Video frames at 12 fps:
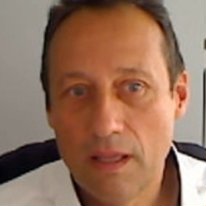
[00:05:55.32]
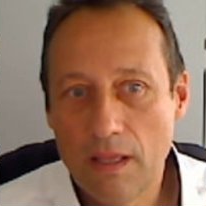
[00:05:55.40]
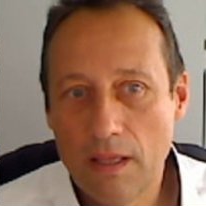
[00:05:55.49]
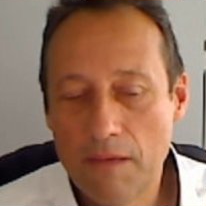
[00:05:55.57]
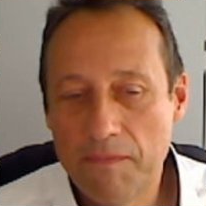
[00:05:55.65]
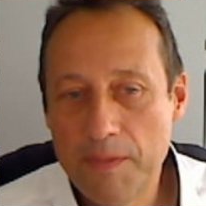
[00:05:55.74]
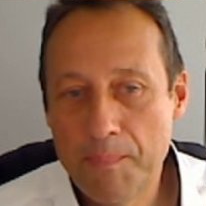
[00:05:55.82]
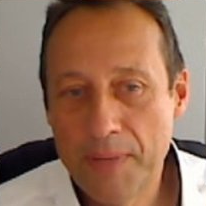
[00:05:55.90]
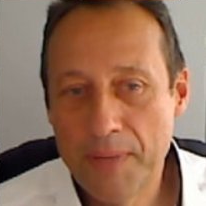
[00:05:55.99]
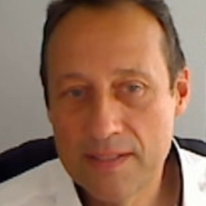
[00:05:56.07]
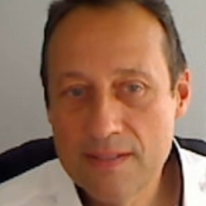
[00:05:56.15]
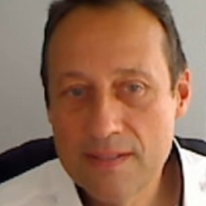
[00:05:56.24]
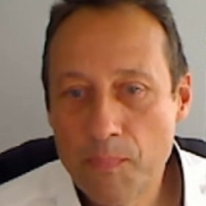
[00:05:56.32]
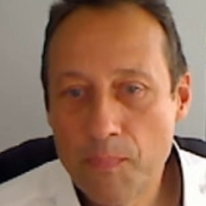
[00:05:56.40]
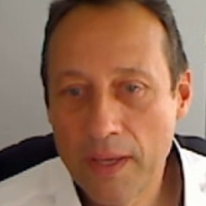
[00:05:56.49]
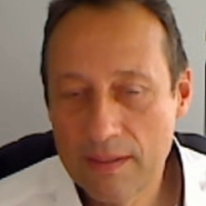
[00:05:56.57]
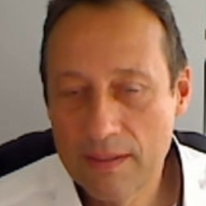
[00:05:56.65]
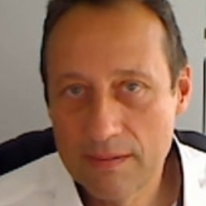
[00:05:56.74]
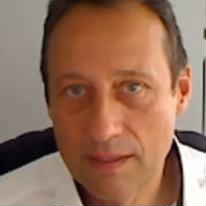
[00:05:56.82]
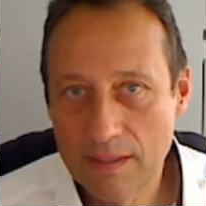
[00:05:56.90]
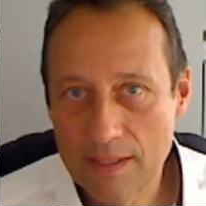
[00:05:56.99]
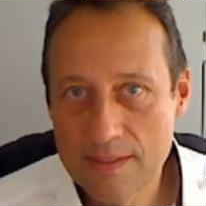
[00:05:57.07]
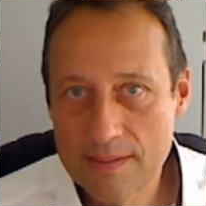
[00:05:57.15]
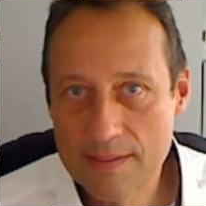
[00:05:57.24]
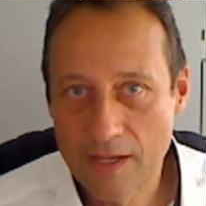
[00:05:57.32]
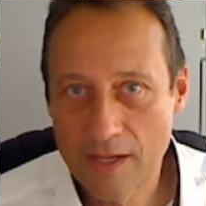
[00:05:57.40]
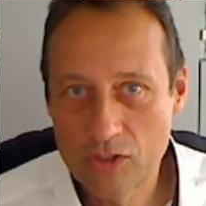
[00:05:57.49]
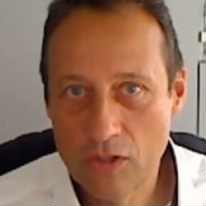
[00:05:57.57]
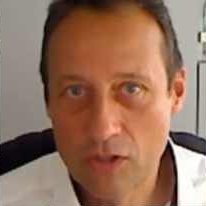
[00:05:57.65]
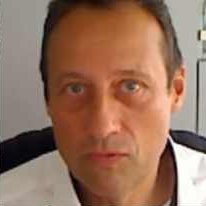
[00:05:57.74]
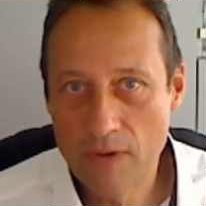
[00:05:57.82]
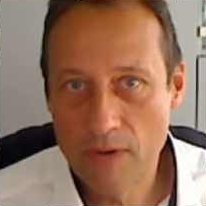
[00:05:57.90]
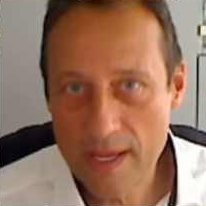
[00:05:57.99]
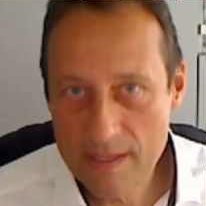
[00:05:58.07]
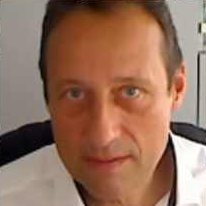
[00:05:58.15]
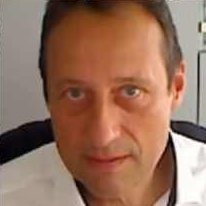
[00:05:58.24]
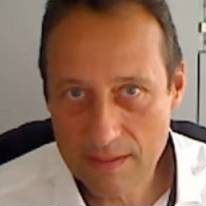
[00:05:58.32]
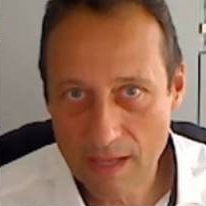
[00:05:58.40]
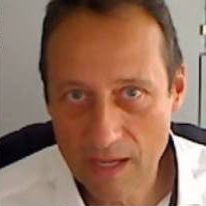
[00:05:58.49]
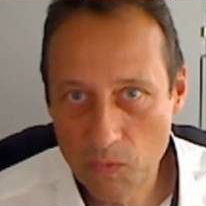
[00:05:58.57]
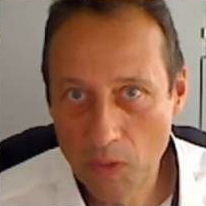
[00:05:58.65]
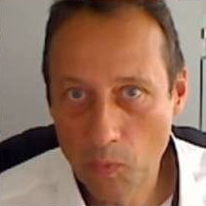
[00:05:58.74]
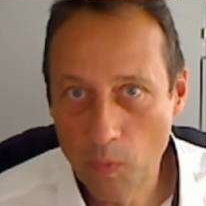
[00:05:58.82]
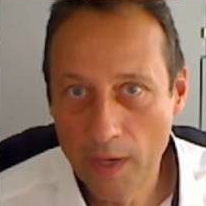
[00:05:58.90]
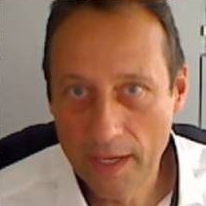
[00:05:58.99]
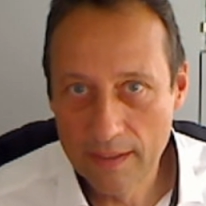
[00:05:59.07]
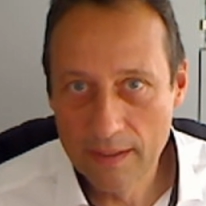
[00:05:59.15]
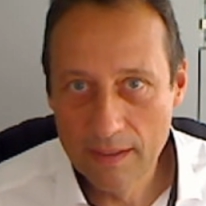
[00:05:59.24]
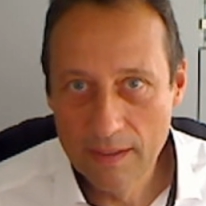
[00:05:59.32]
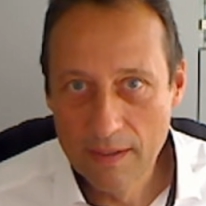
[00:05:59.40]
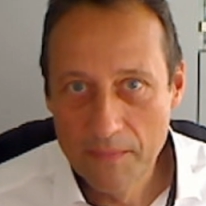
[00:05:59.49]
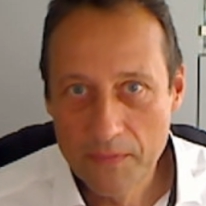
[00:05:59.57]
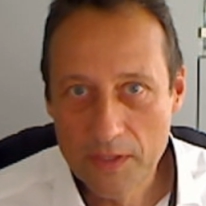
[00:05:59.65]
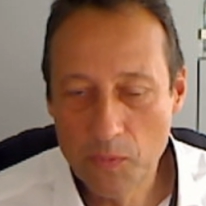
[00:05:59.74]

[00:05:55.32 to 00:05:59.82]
if we participate in such a race and we win, you